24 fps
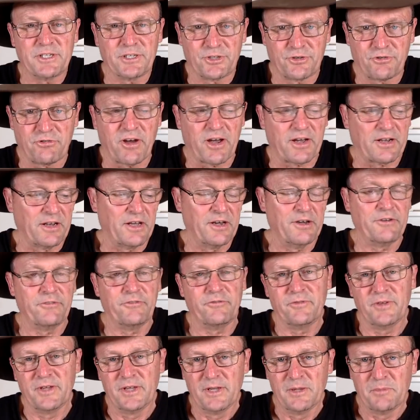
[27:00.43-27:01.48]
a truckload of
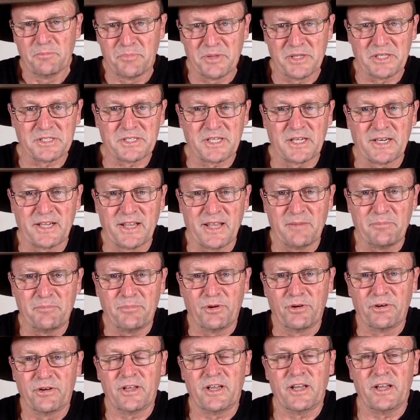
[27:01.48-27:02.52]
bits under that
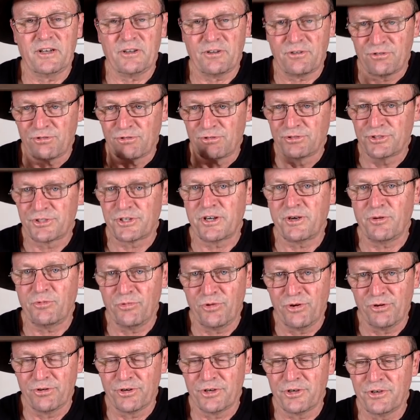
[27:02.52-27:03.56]
bonnet and cause you a
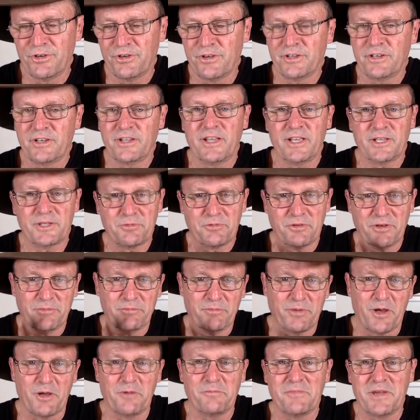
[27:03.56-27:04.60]
world of hurt. And that's when
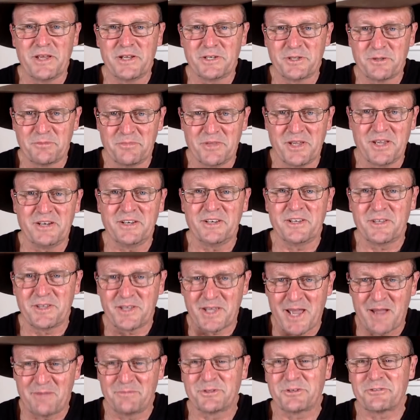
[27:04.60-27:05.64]
momentum then
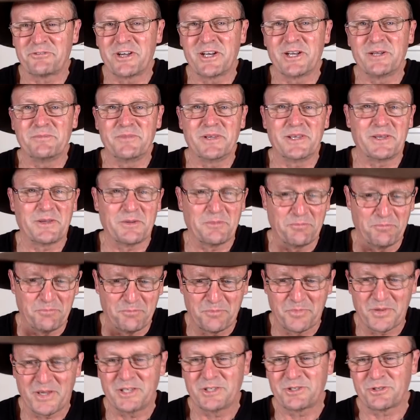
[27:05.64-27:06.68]
comes your enemy
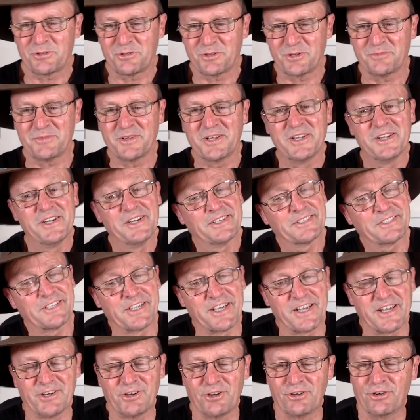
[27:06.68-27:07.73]
big time. So
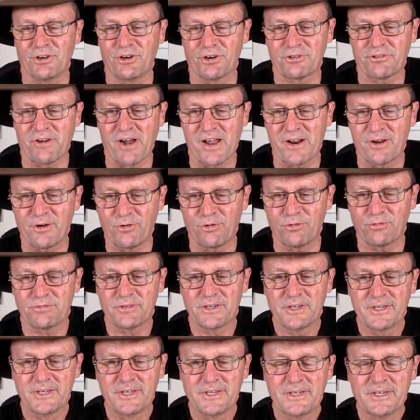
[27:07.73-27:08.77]
yeah, not not great at all.
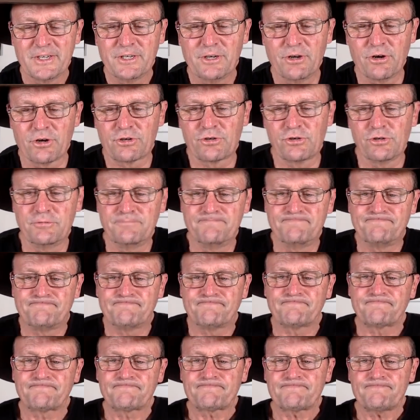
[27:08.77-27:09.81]
Not good.
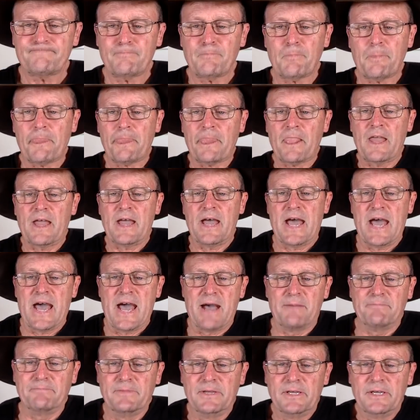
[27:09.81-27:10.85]

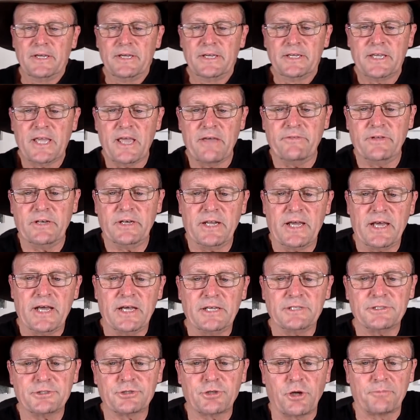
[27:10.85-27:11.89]
Um, Kevin, uh,
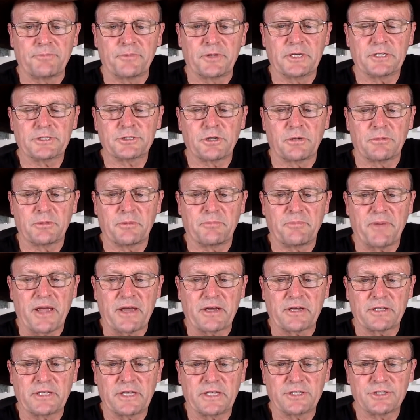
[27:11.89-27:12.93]
stop the stop the bank
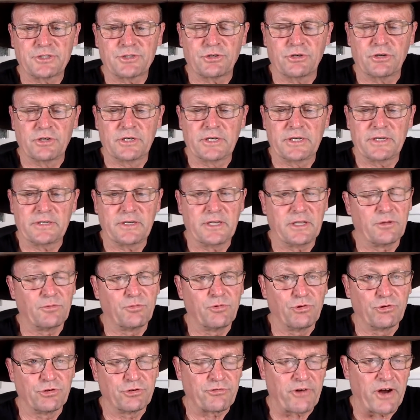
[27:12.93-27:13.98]
on the other side and let, let the
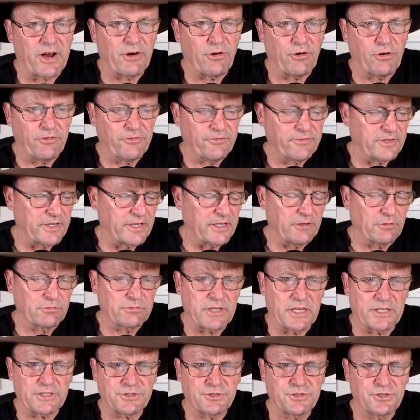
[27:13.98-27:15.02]
water drain off. Yeah, look,
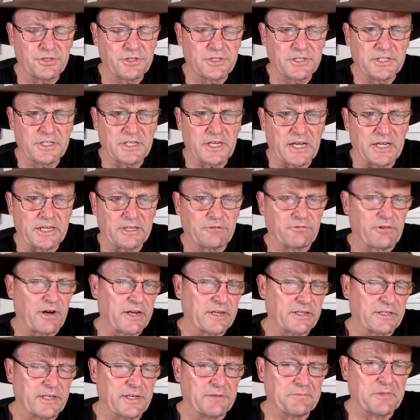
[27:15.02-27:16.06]
that's certainly a
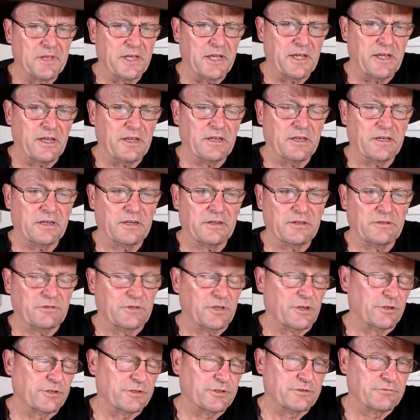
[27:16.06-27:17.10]
great tip there. and
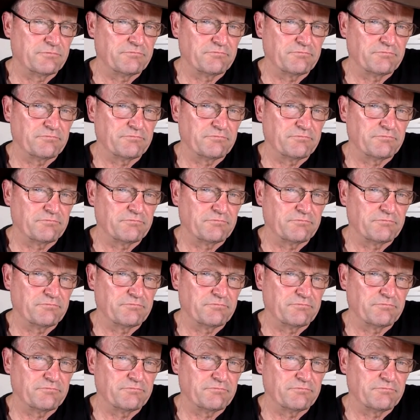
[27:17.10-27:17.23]
I